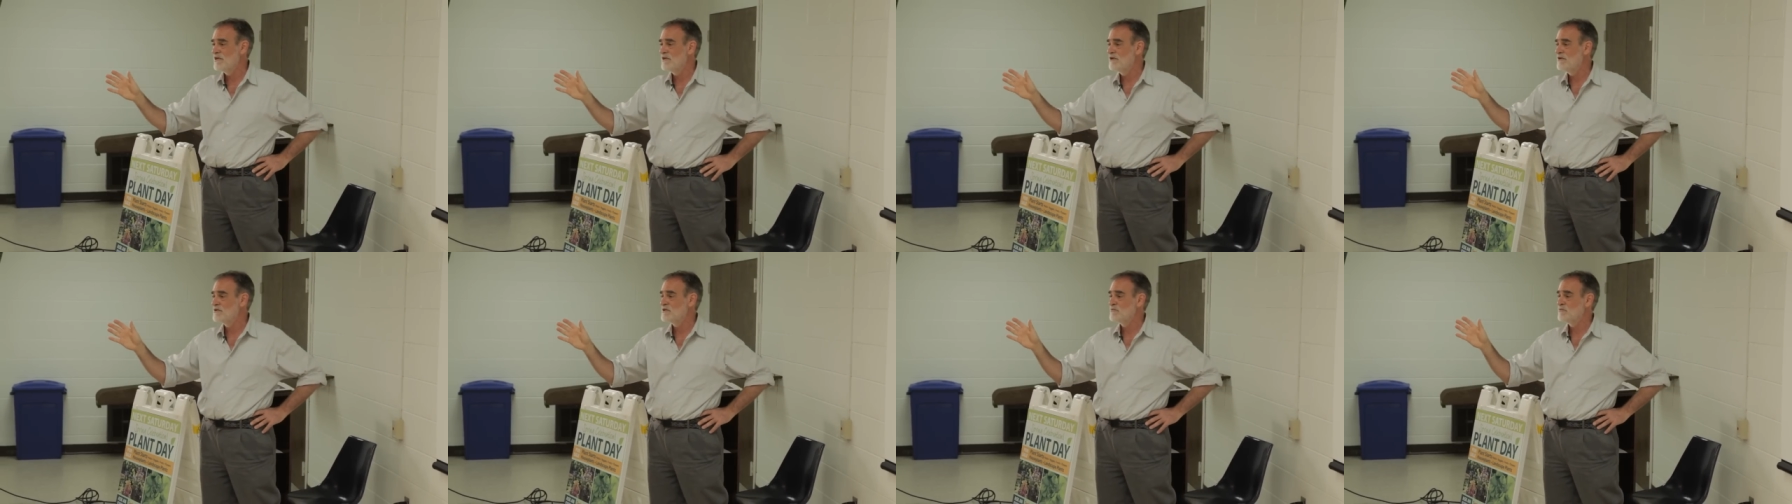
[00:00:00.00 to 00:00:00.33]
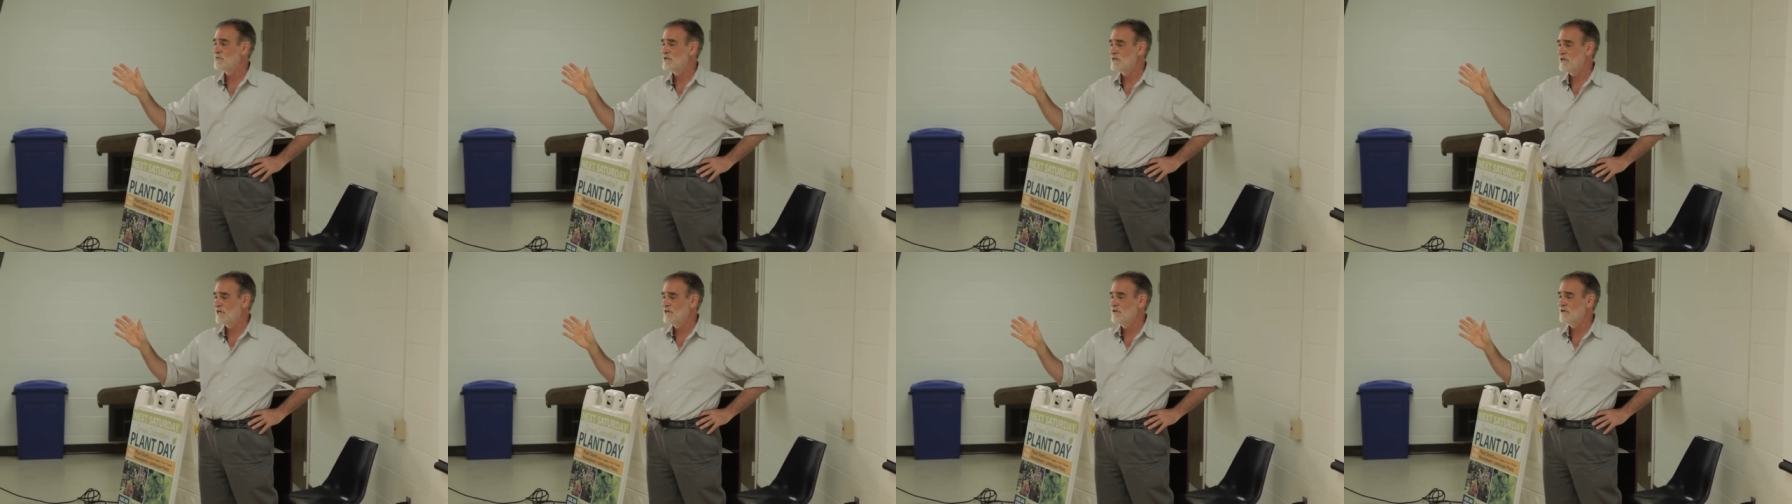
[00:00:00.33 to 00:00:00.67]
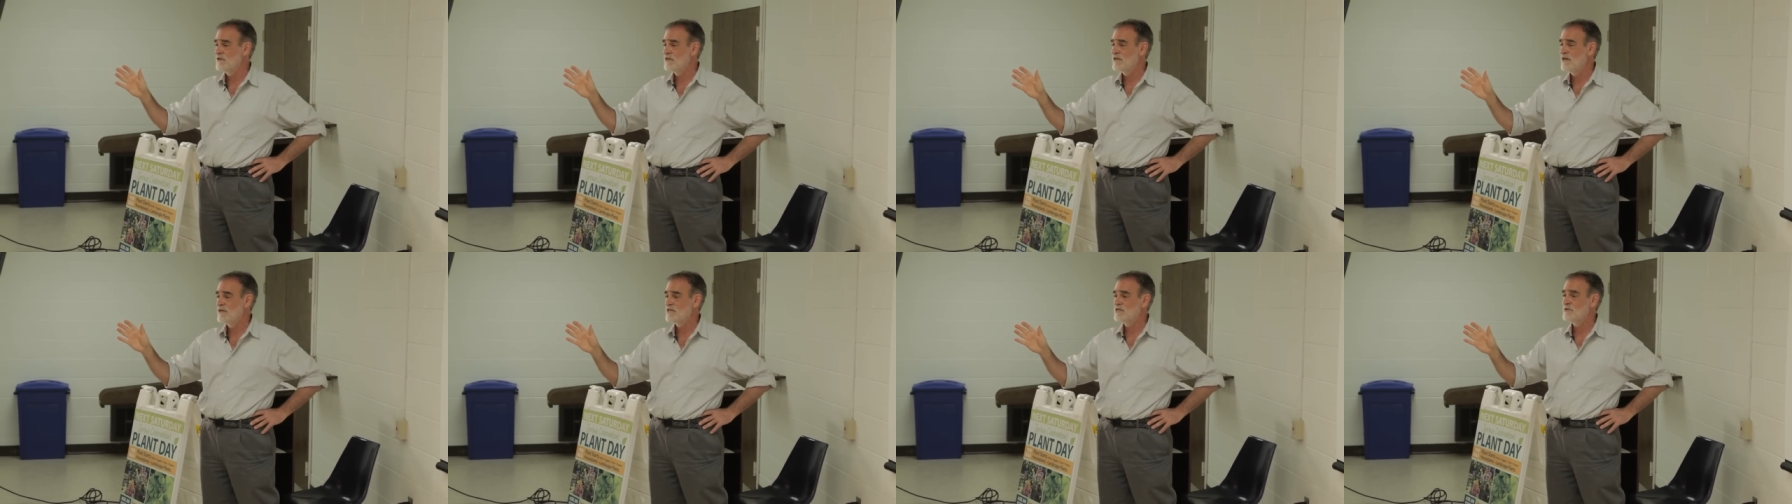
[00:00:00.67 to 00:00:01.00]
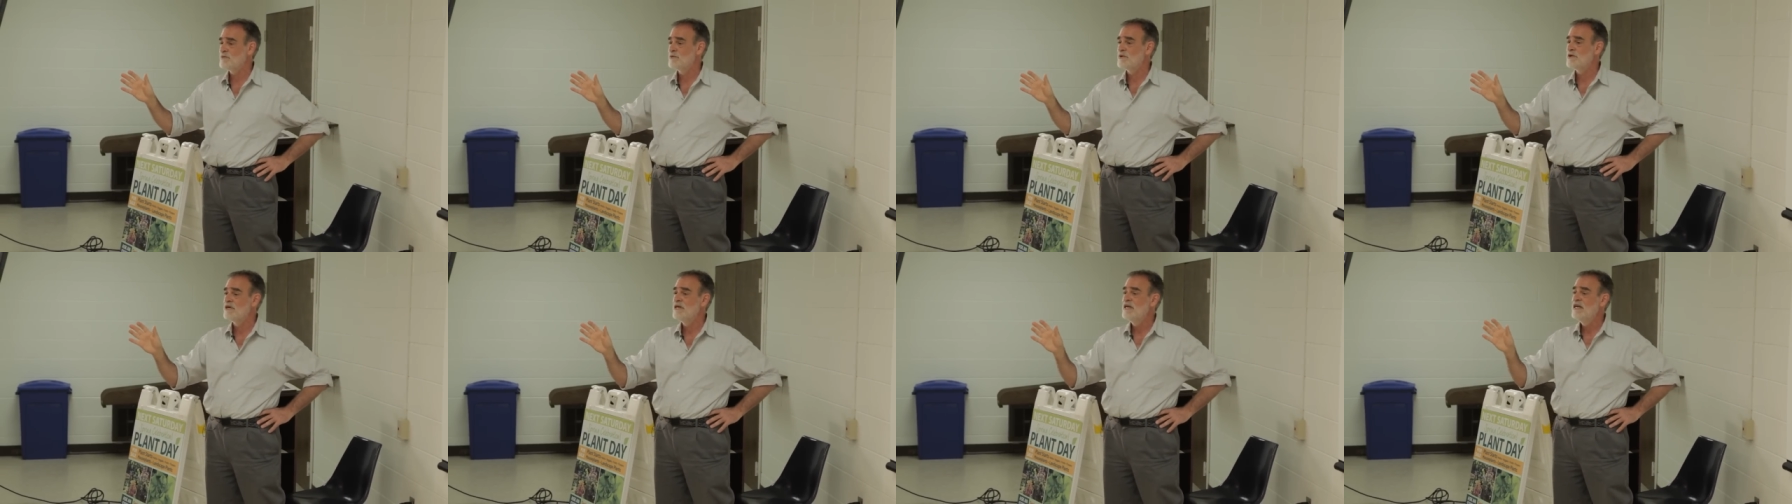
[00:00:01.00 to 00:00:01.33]
of yours and pretend you're a
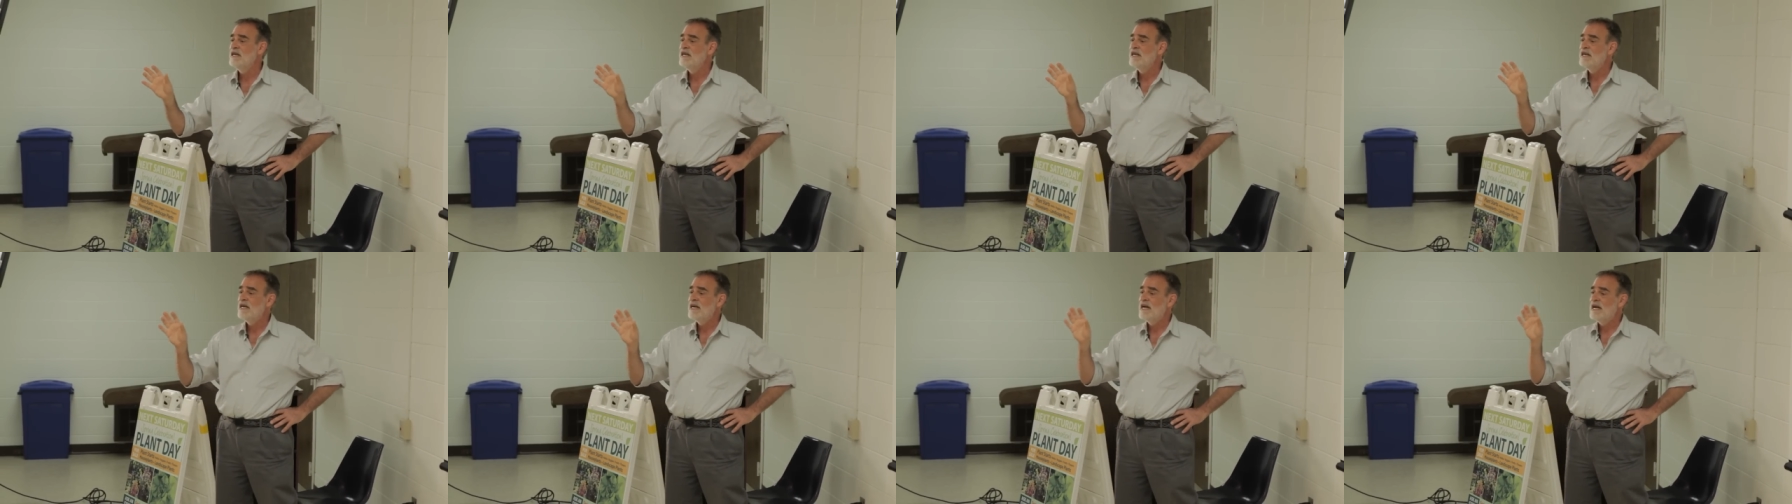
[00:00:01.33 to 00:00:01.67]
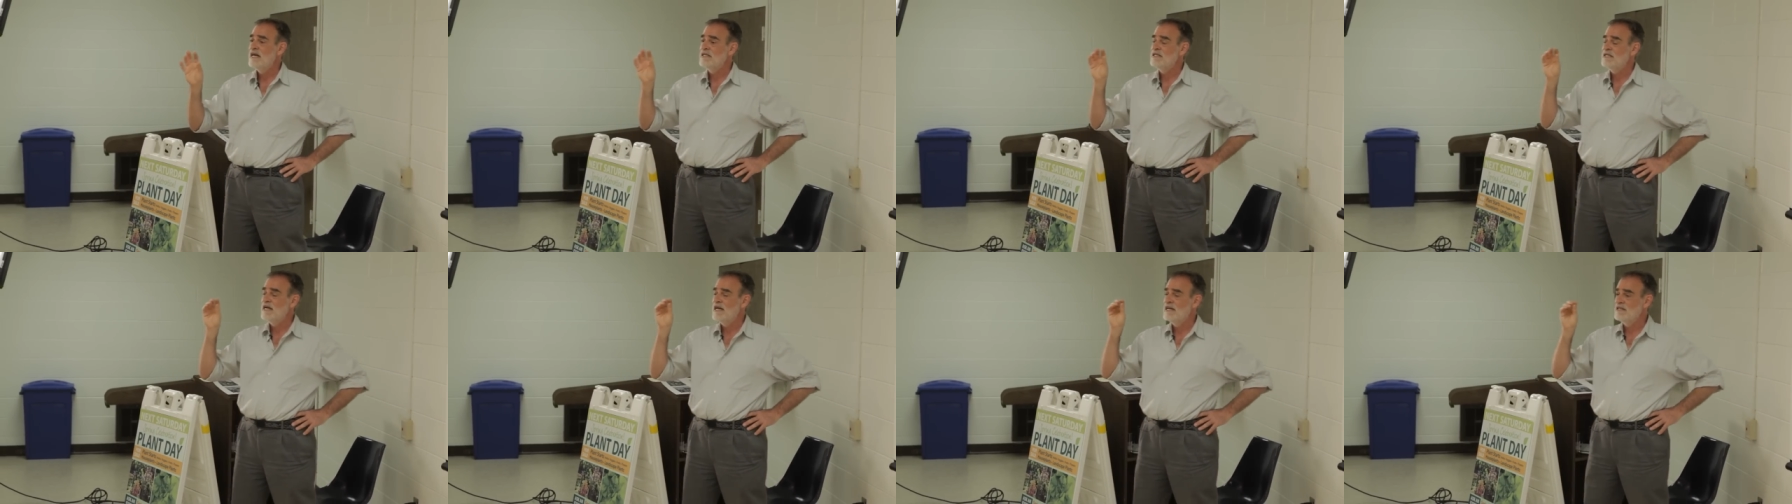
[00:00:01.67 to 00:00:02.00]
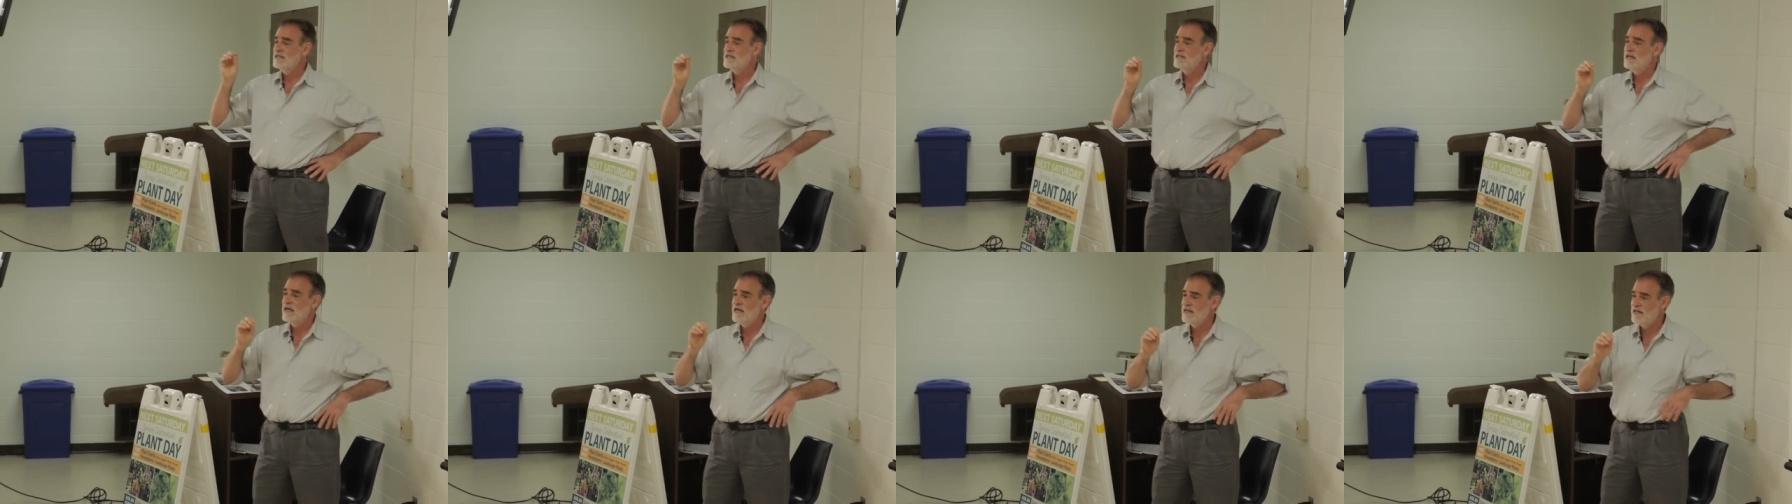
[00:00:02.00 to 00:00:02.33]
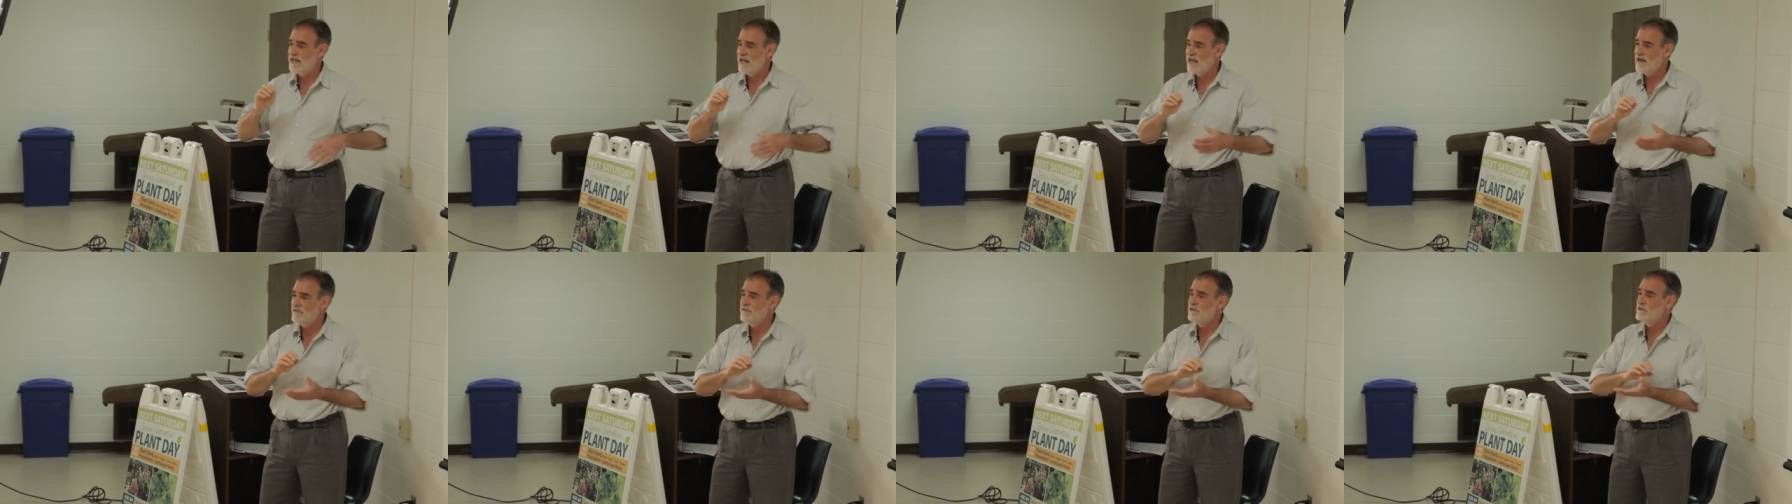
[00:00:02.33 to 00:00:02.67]
customer and, and, and
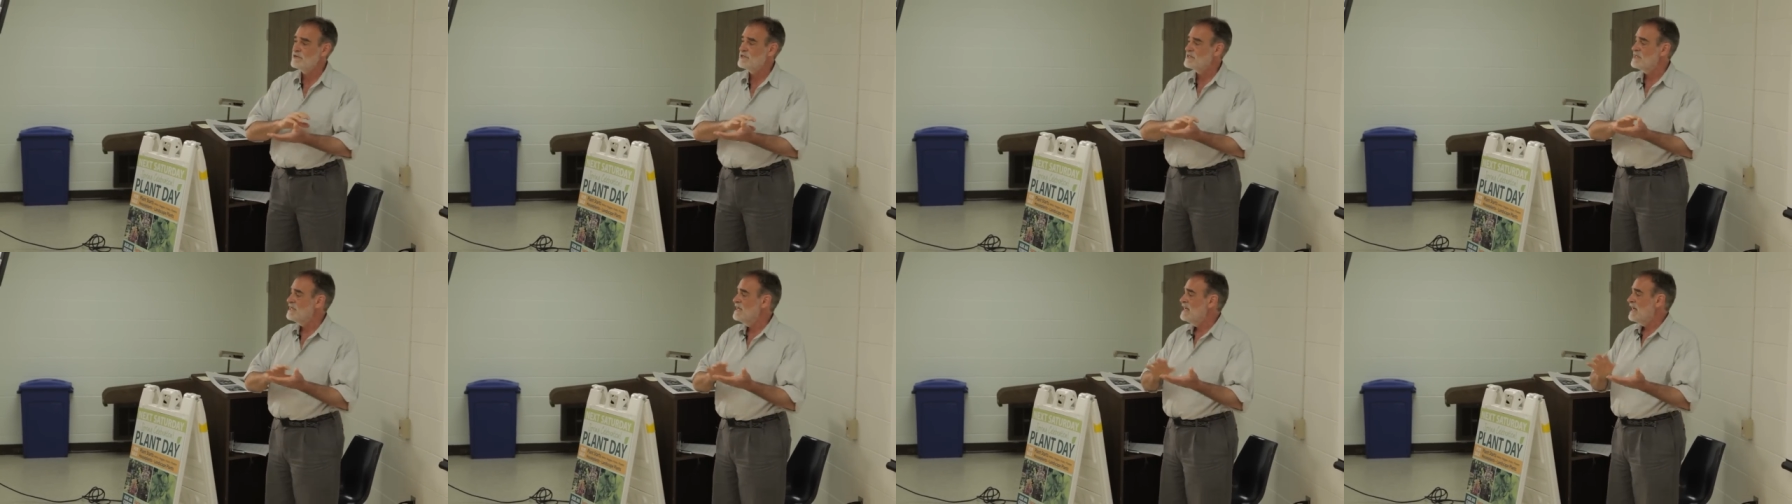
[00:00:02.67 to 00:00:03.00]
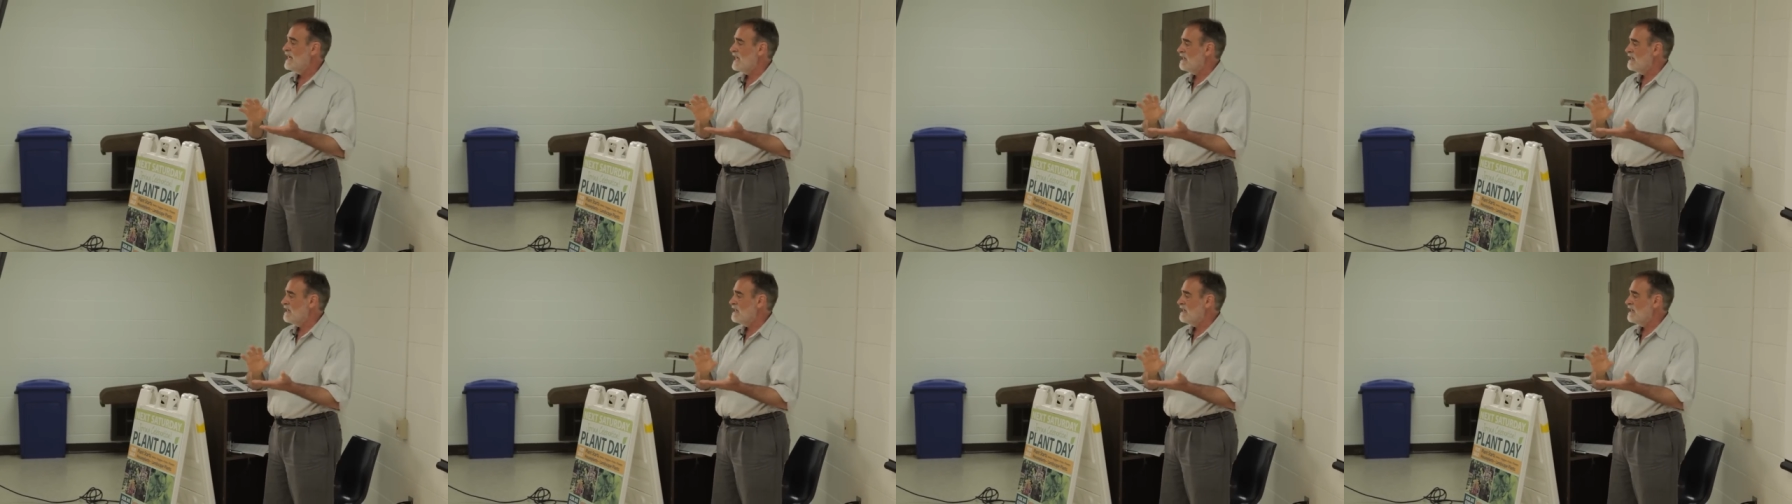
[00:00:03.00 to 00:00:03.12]
have, those,